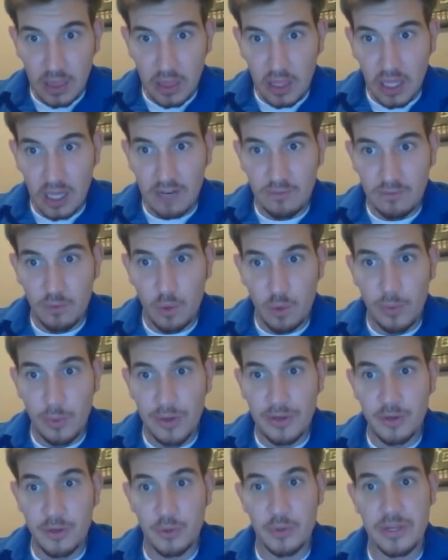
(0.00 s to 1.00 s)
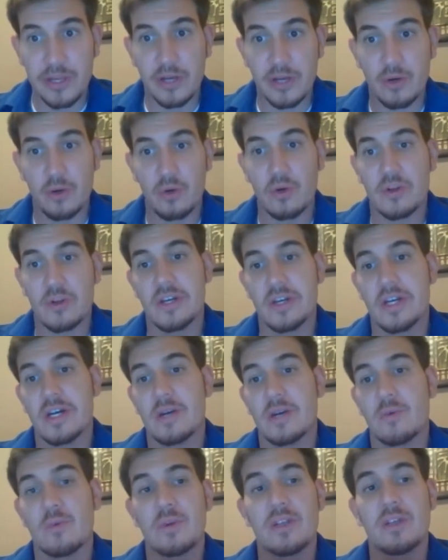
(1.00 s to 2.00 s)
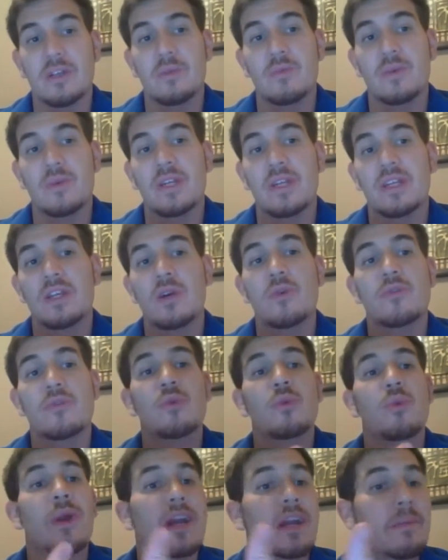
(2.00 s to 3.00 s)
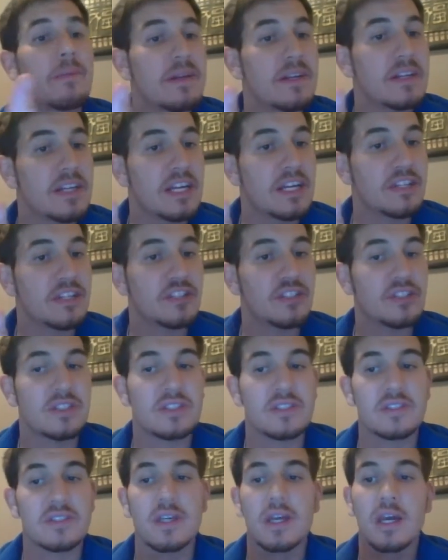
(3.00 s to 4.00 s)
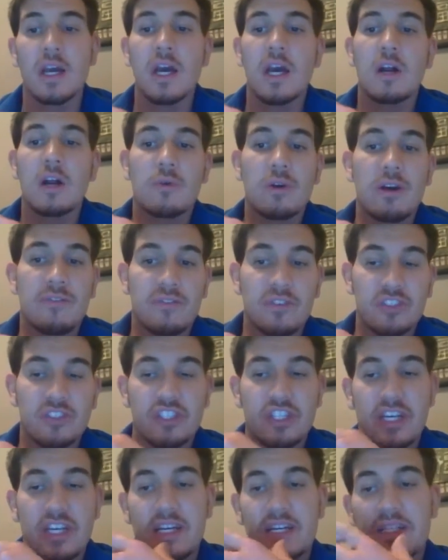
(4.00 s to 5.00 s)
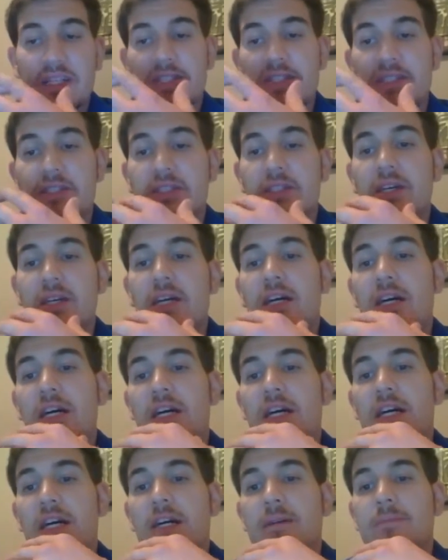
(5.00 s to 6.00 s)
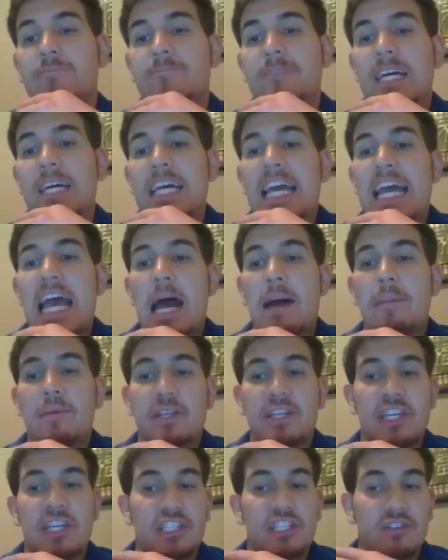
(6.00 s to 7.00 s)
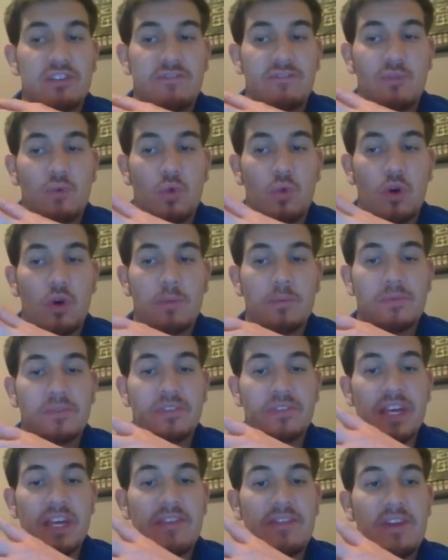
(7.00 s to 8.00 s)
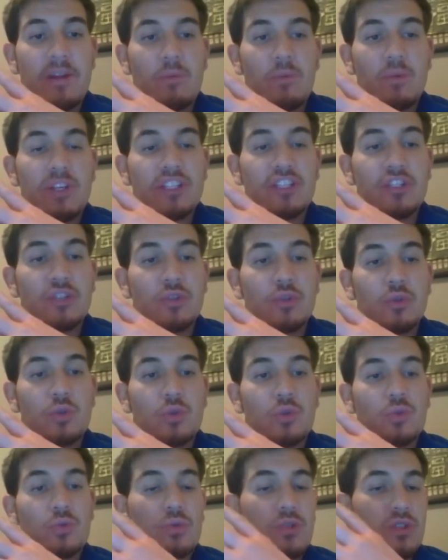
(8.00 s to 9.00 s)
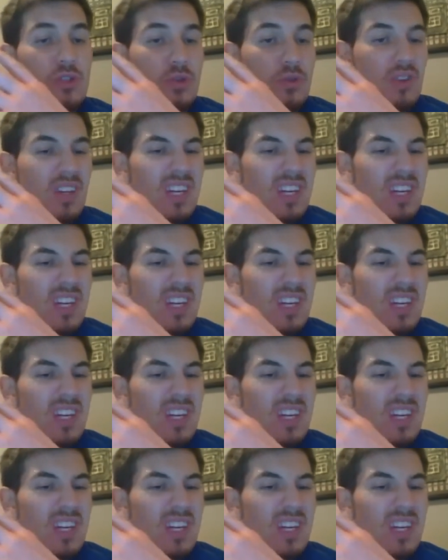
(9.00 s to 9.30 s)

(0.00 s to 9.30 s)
A lot of what we do here, we go through recommendations, reference checks, application forms, and then we do,